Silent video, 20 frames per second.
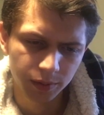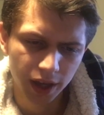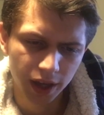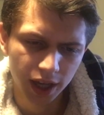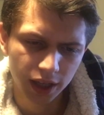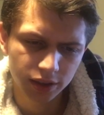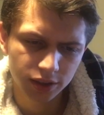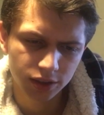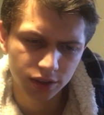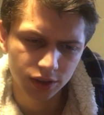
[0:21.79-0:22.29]

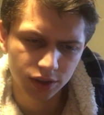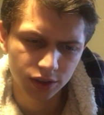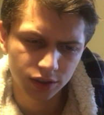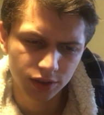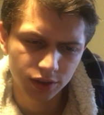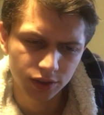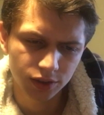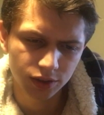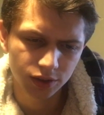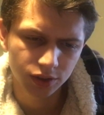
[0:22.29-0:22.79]
Aster
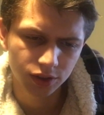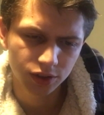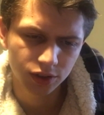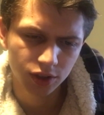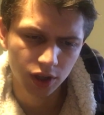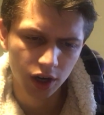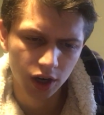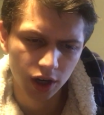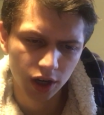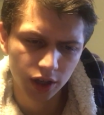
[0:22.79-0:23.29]

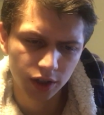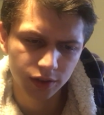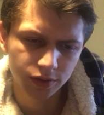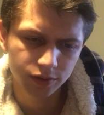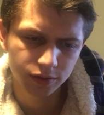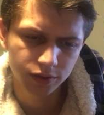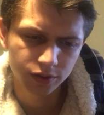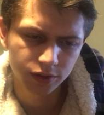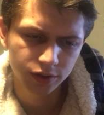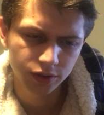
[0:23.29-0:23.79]
star,
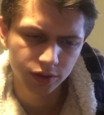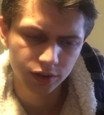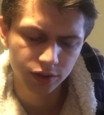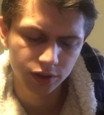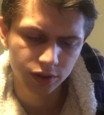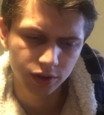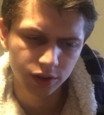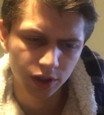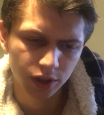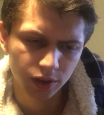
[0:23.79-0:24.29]

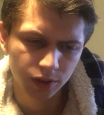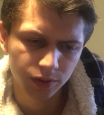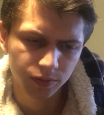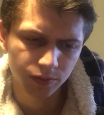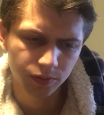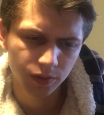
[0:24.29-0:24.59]
so